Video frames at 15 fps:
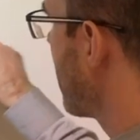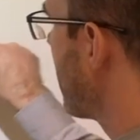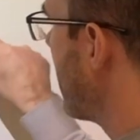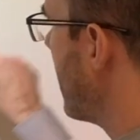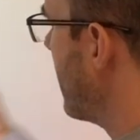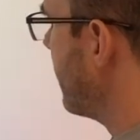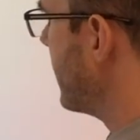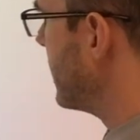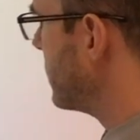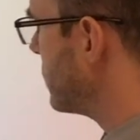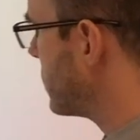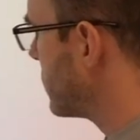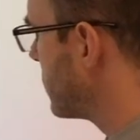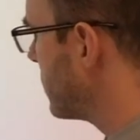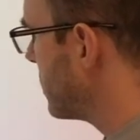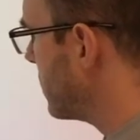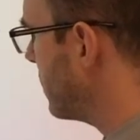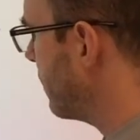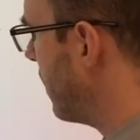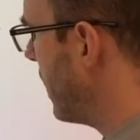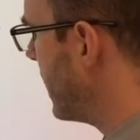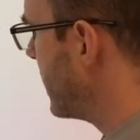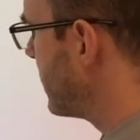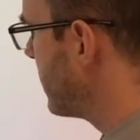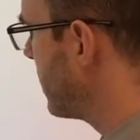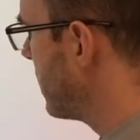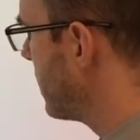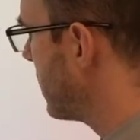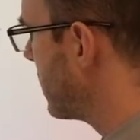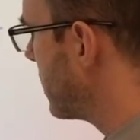and then just divide.
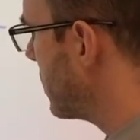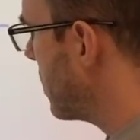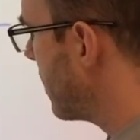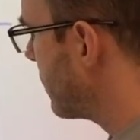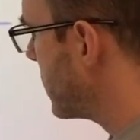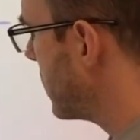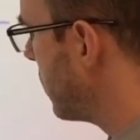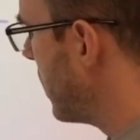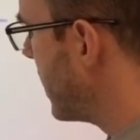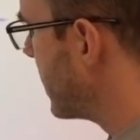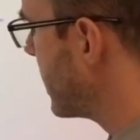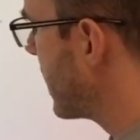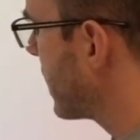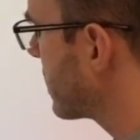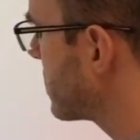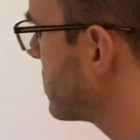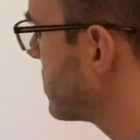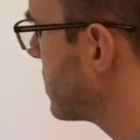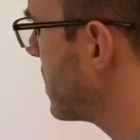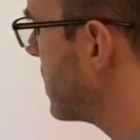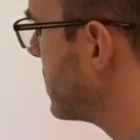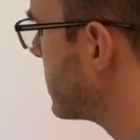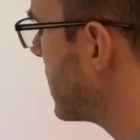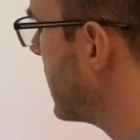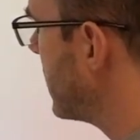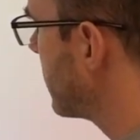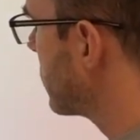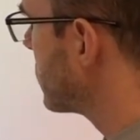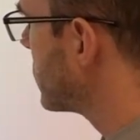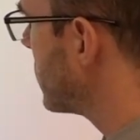You have dy dx is
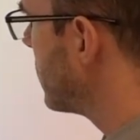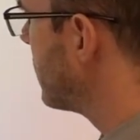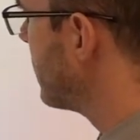equal to